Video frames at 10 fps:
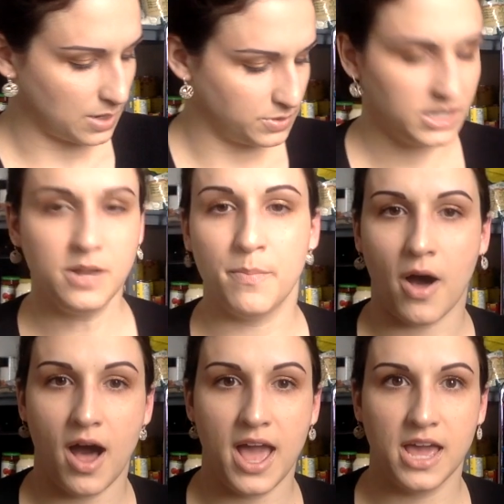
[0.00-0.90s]
I was going to
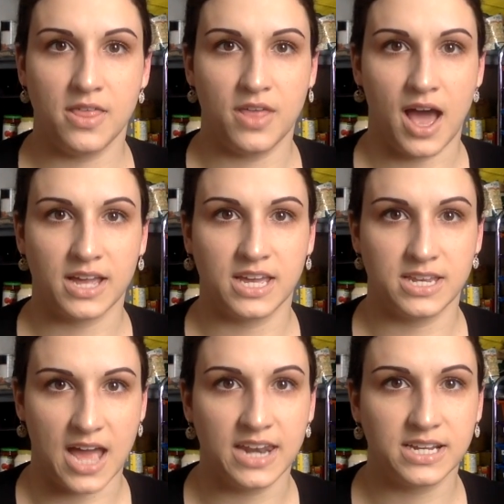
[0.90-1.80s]
buy that
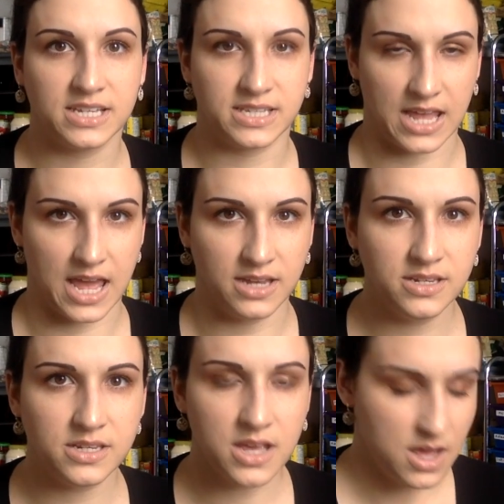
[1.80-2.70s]
kinetic
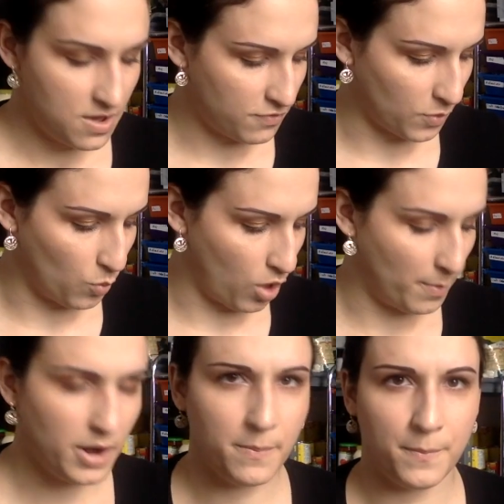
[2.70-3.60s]
sand from
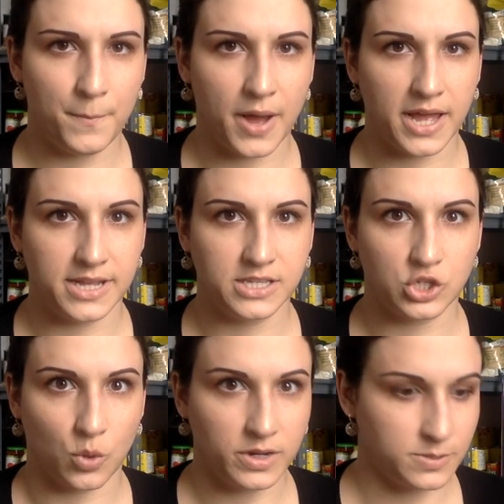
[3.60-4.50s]
Walmart, but it's
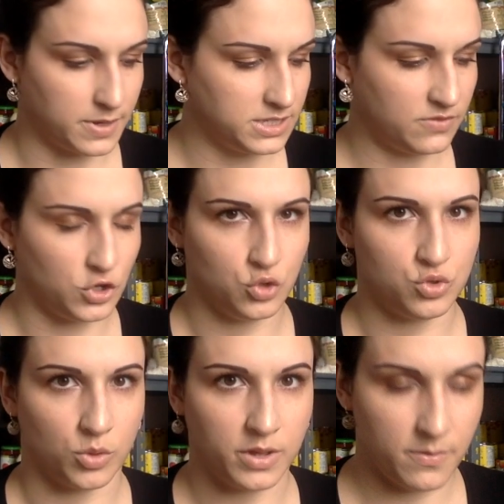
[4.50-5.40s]
so expensive and you
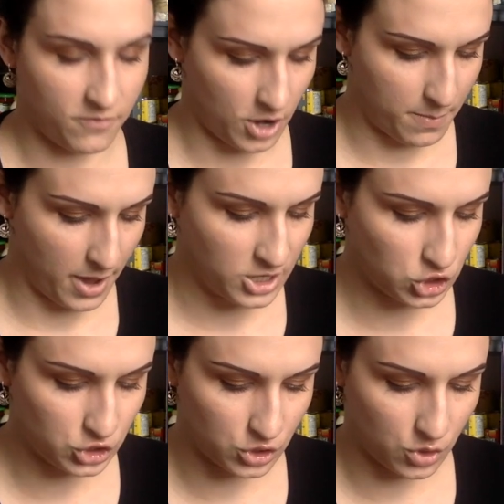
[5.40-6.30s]
don't get very much.
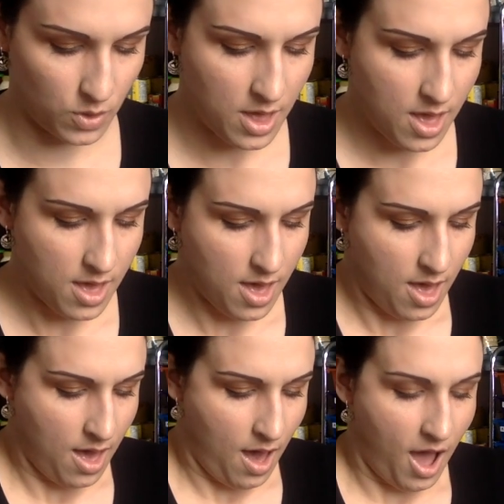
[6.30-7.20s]
So
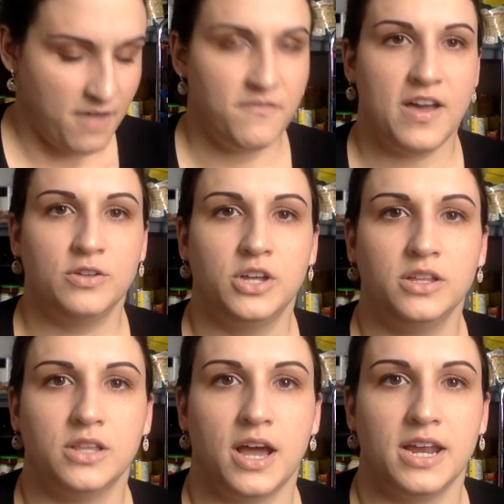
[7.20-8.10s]
I found
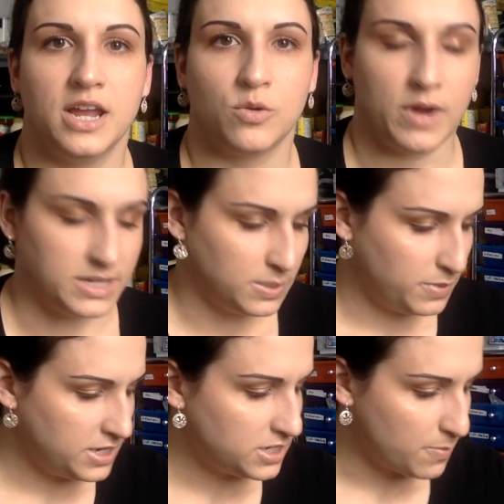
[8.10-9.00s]
online a
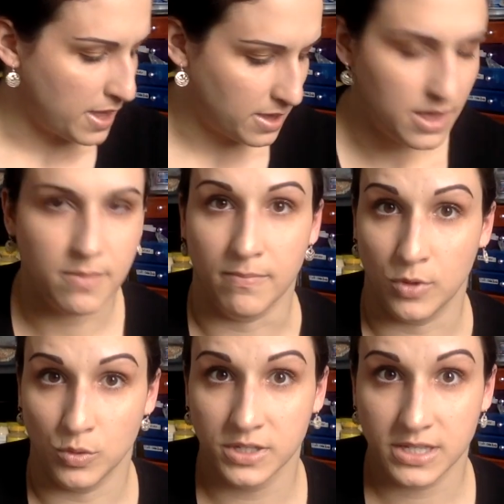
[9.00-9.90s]
recipe to make
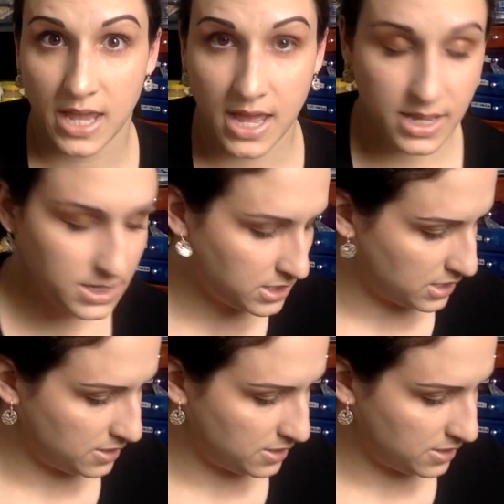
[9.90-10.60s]
moon sand.